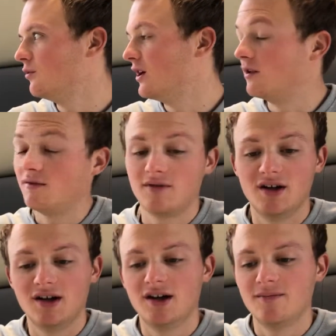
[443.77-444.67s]
well,
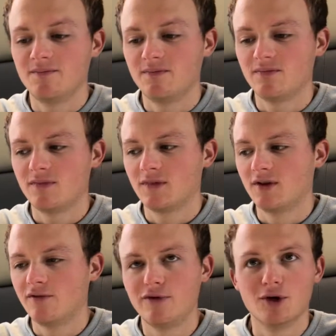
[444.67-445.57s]

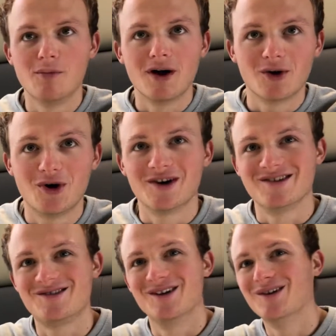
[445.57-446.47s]
follow my
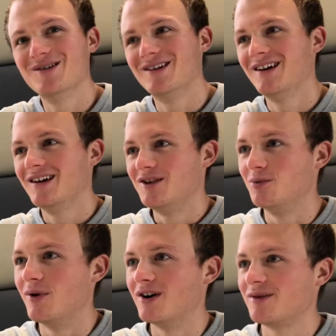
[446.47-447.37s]
orders.
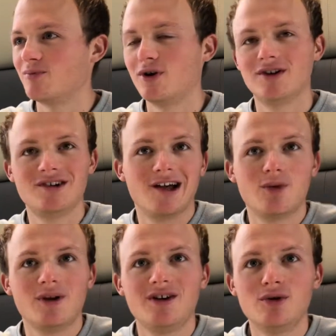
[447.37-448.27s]
You bought the product
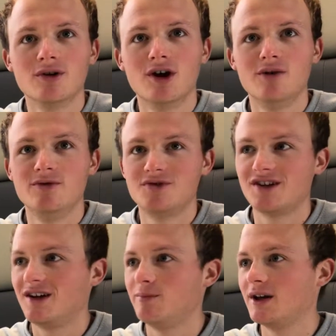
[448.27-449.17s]
like with the Google Home. You
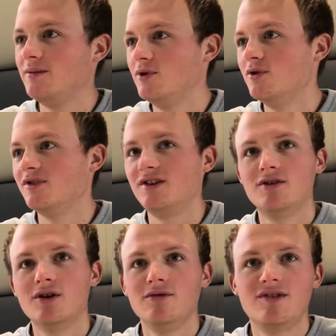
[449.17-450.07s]
say play music.
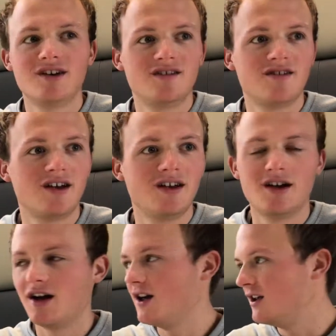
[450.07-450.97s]
You don't say
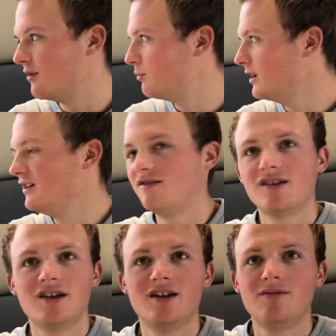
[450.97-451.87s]
hey,
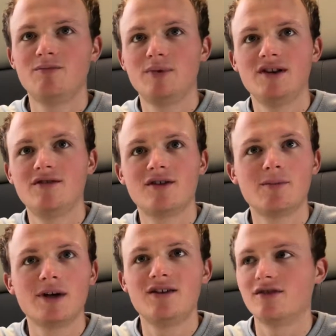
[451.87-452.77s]
please
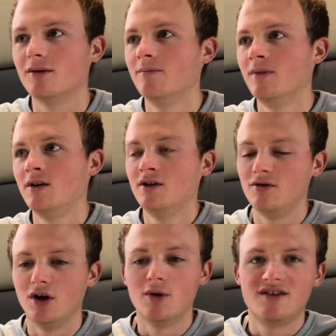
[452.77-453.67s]
play some.
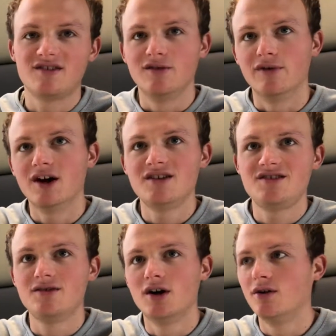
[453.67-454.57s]
It's a
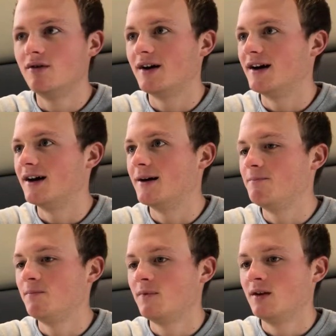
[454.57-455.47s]
device.
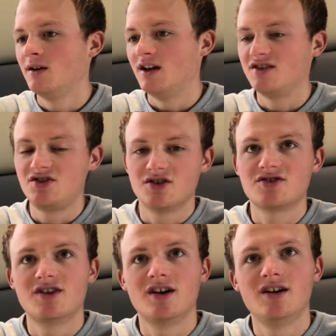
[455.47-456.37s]
It's
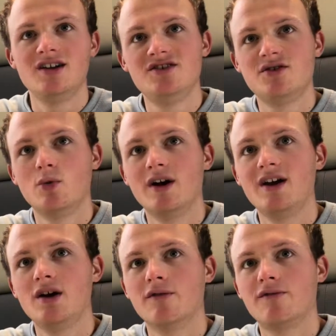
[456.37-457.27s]
just an easier
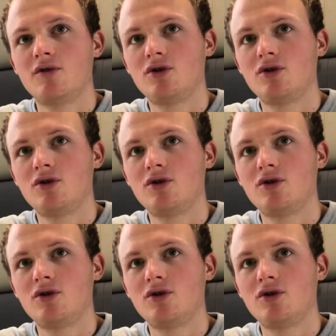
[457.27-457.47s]
way of